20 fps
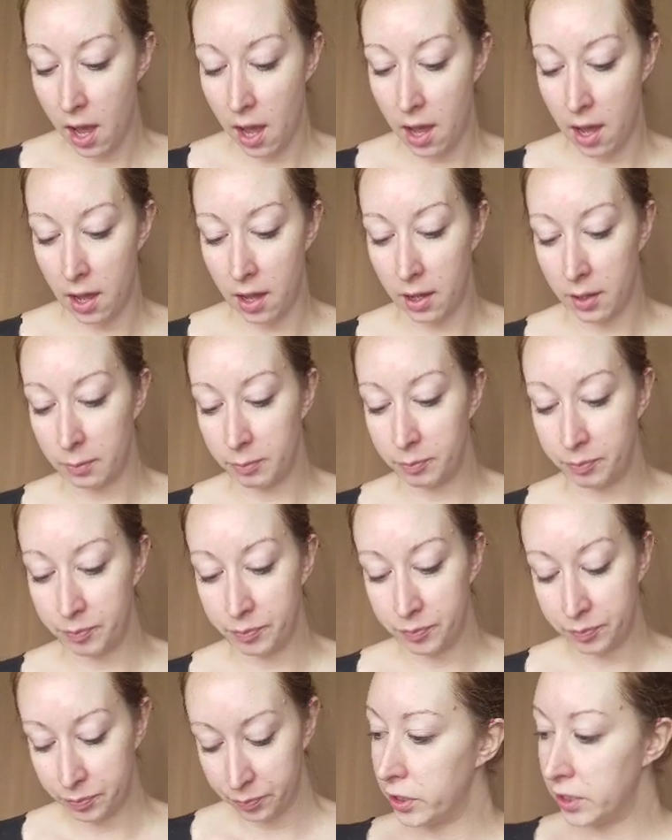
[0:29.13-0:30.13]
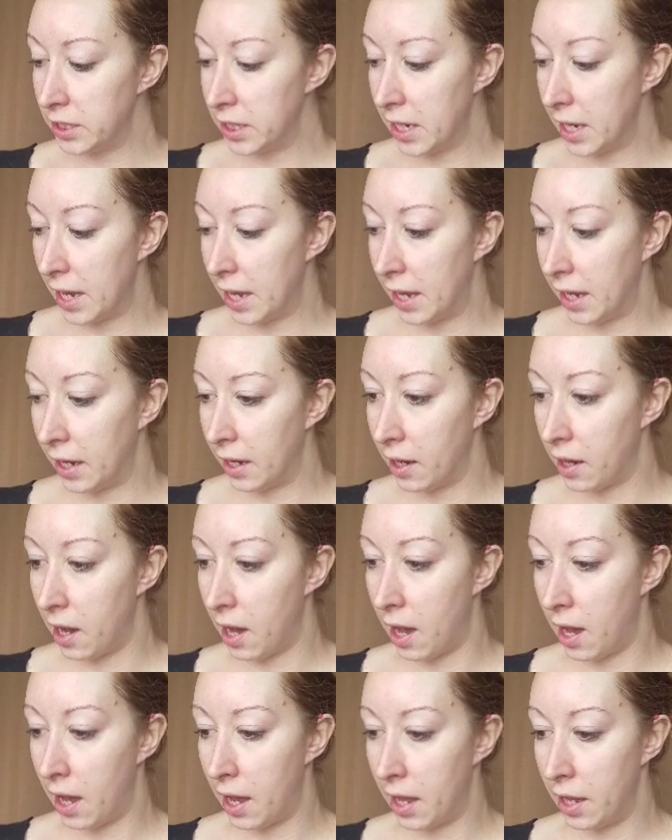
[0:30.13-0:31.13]
For today,
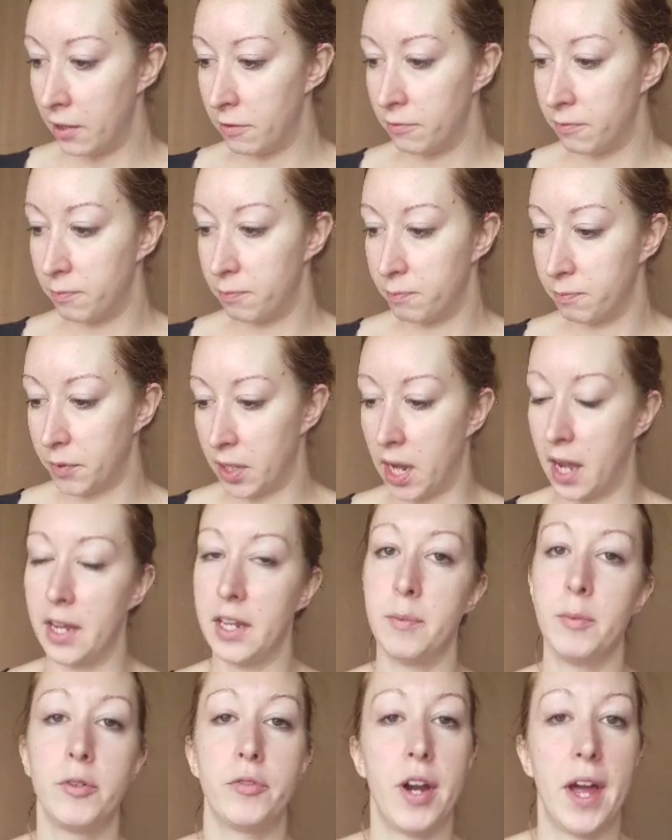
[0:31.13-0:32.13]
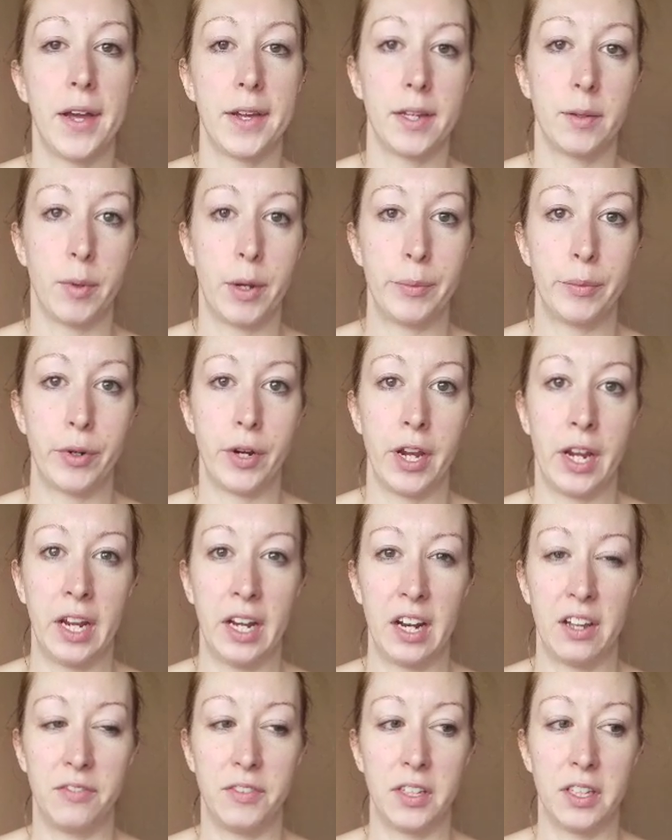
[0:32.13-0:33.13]
I've kind of been racking my
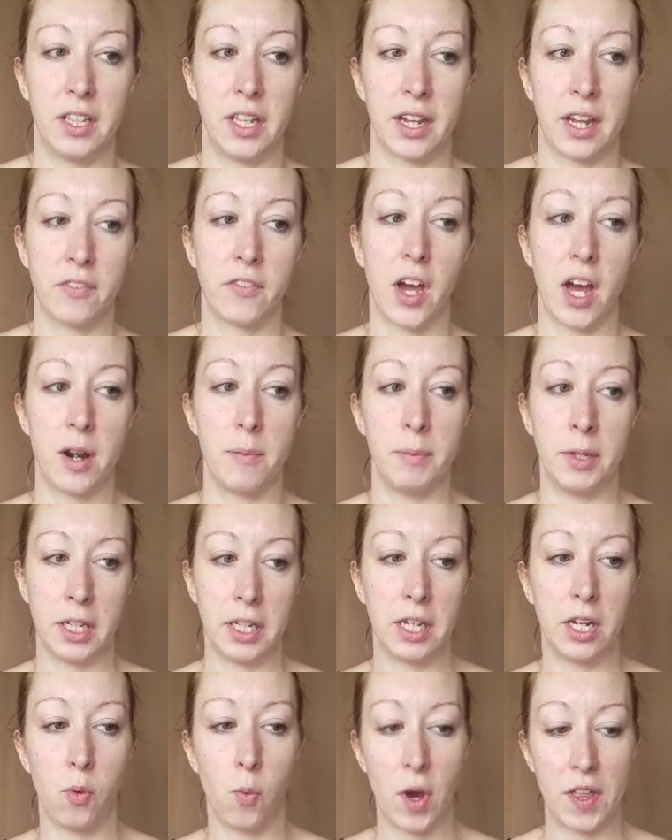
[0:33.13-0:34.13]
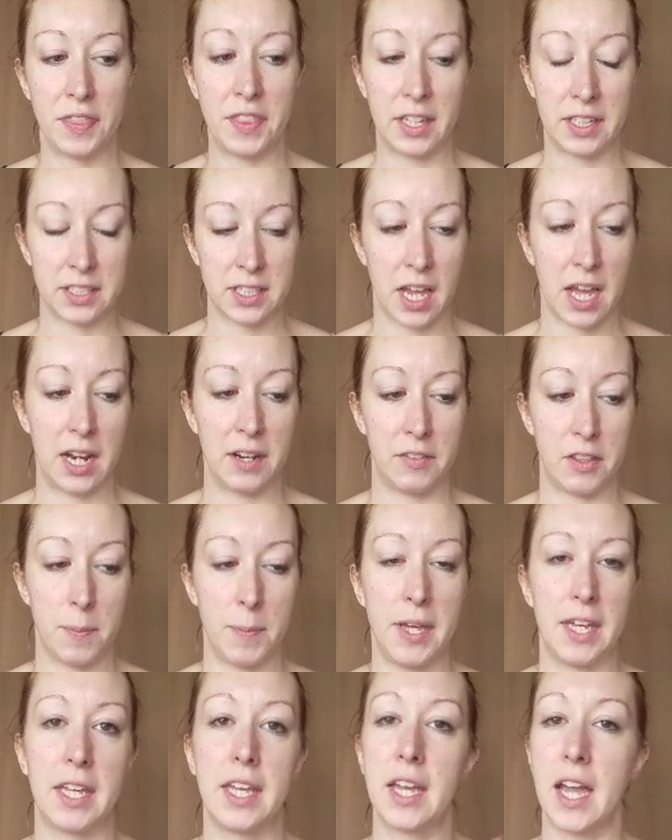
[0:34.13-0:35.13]
brain. I feel like I've got 1,000,001 things kind of in the
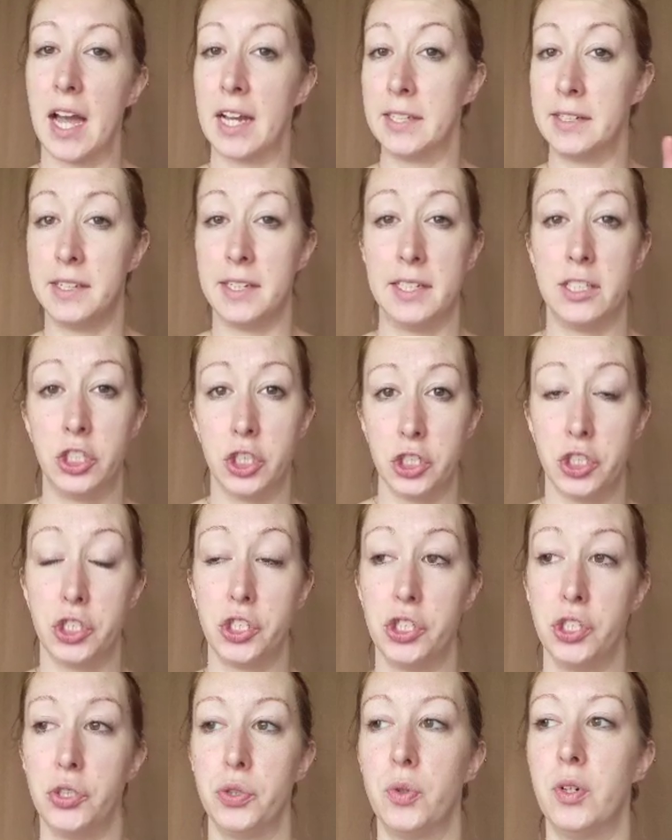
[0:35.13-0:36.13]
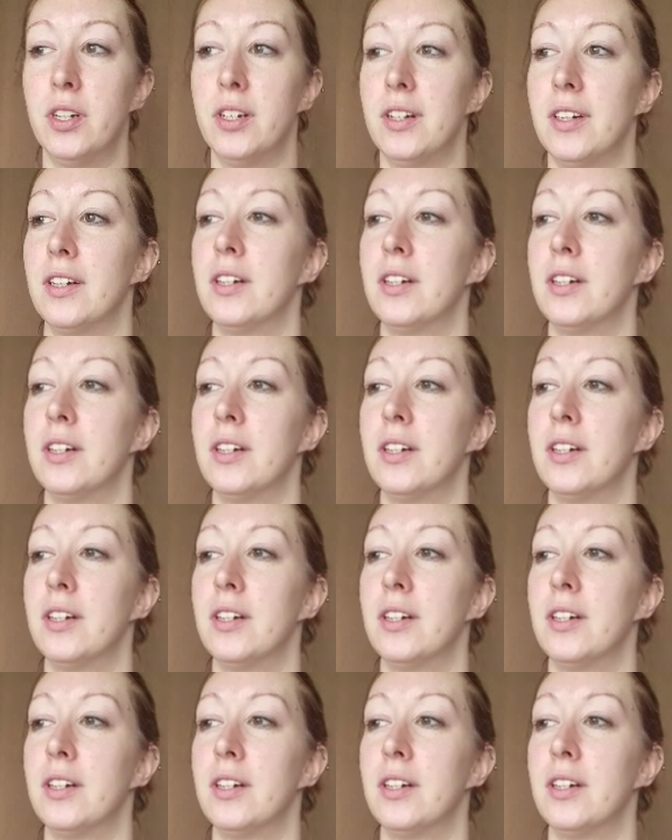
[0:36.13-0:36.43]
making. I did just do,